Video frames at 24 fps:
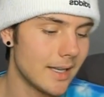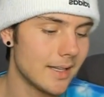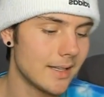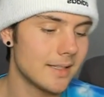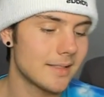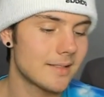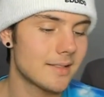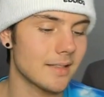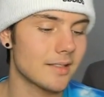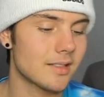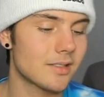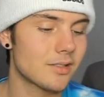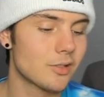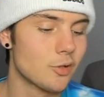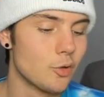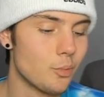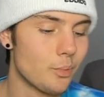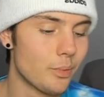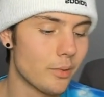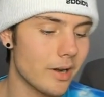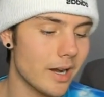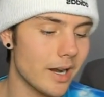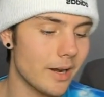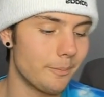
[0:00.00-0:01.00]
This is a
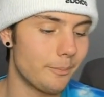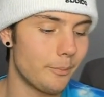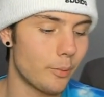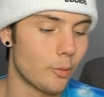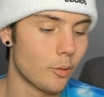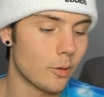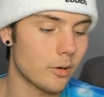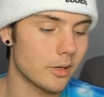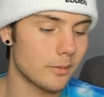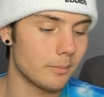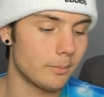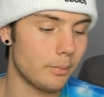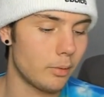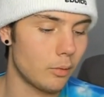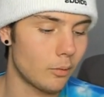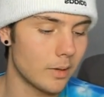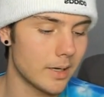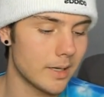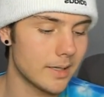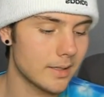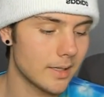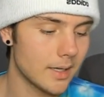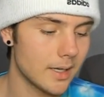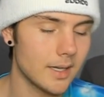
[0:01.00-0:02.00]
super important
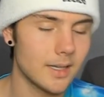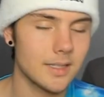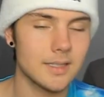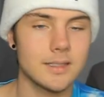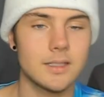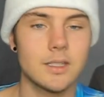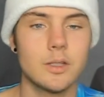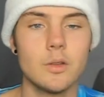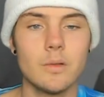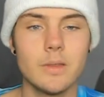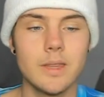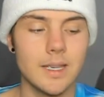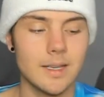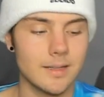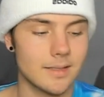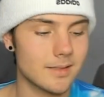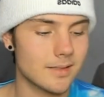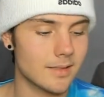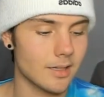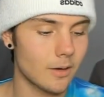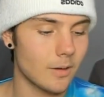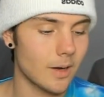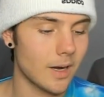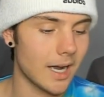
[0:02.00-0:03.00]
point to this,
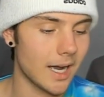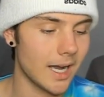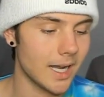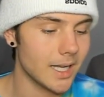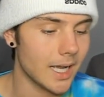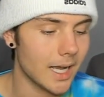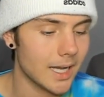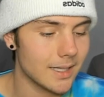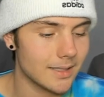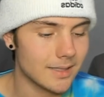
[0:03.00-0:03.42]
so I,